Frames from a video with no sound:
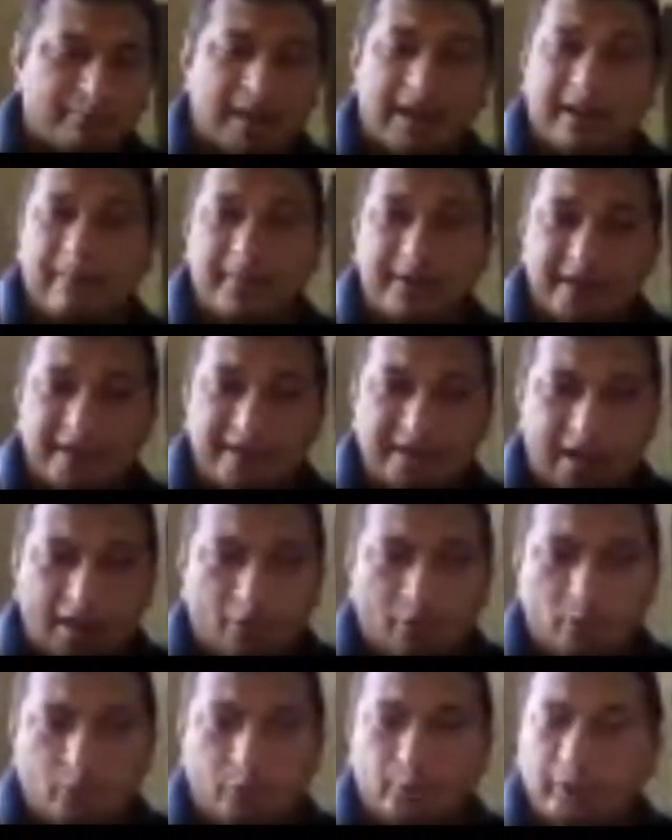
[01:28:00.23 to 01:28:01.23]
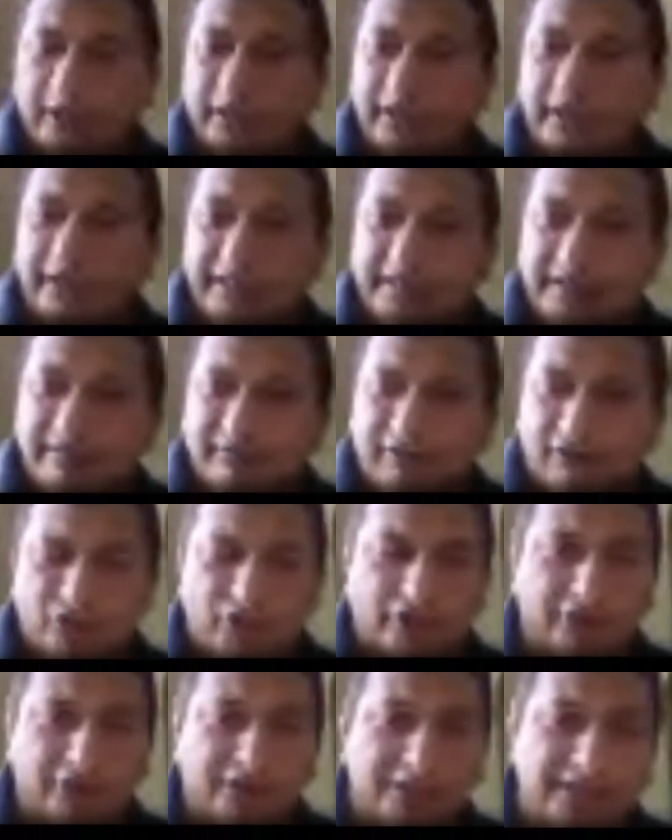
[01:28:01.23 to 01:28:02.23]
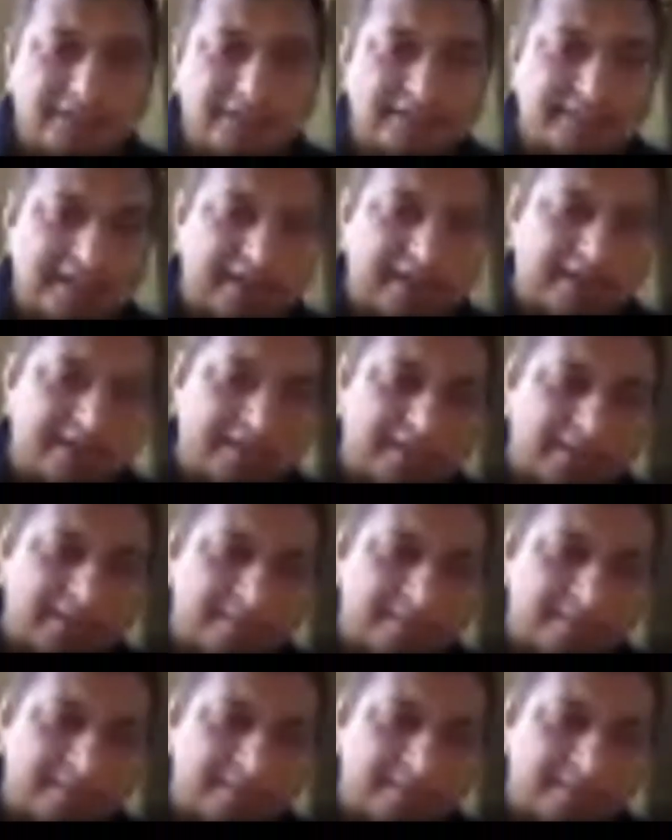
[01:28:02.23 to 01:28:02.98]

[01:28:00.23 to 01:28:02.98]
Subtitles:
Maybe now in the treasuries and